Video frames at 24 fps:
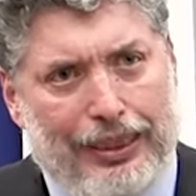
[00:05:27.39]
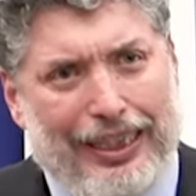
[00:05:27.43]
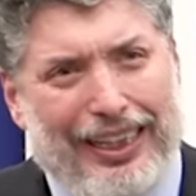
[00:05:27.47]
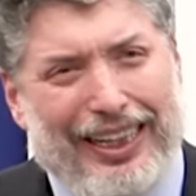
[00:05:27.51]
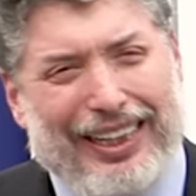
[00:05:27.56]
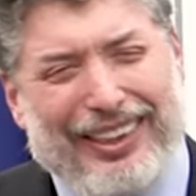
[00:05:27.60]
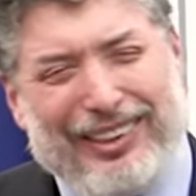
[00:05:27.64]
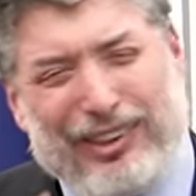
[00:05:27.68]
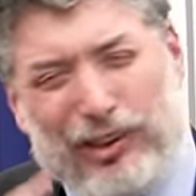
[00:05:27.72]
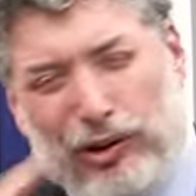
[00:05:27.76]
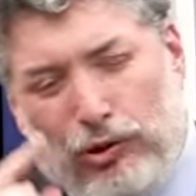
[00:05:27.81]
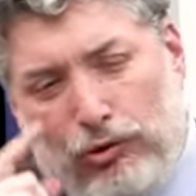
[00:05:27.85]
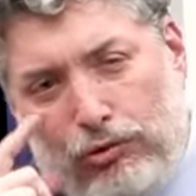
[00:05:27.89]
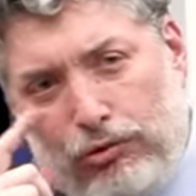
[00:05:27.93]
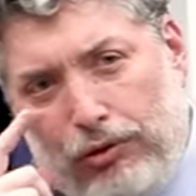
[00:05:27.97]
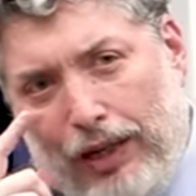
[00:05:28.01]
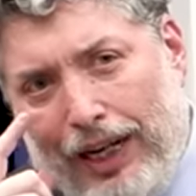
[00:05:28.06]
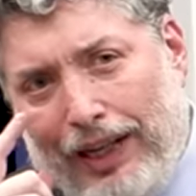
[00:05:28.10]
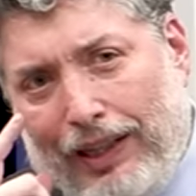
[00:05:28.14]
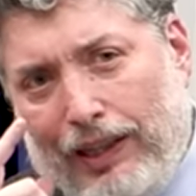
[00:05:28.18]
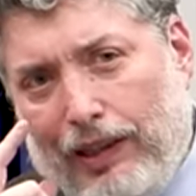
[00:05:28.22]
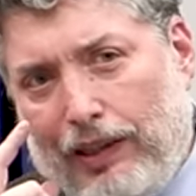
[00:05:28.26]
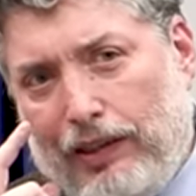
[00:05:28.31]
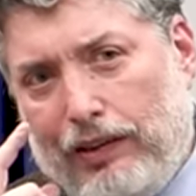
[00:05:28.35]
and to
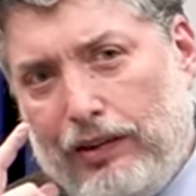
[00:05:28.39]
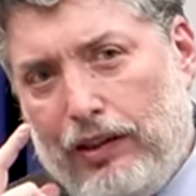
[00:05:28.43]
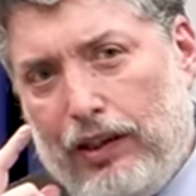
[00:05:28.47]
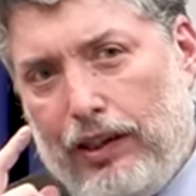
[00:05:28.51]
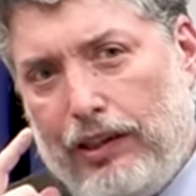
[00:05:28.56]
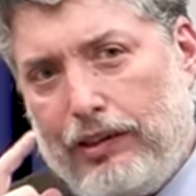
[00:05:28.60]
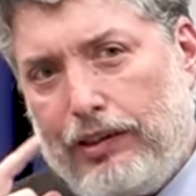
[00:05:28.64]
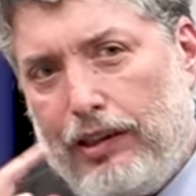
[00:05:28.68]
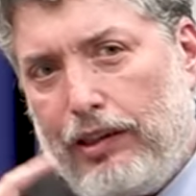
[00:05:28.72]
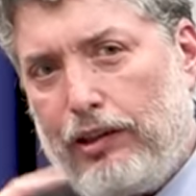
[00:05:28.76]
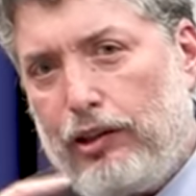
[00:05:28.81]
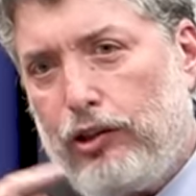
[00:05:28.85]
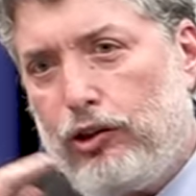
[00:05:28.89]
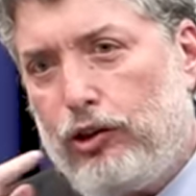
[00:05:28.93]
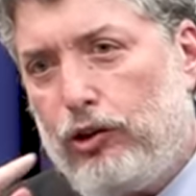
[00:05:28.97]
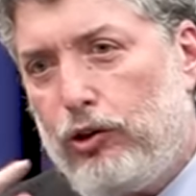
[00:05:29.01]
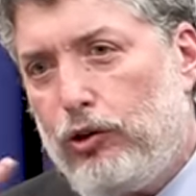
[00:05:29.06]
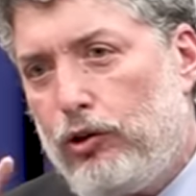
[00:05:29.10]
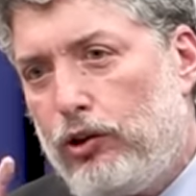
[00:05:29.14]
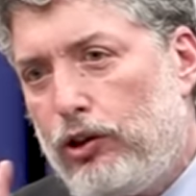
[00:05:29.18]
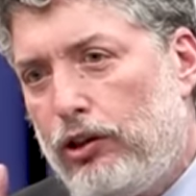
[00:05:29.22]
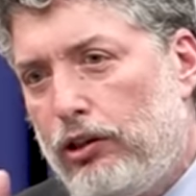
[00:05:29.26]
recognize that the Jews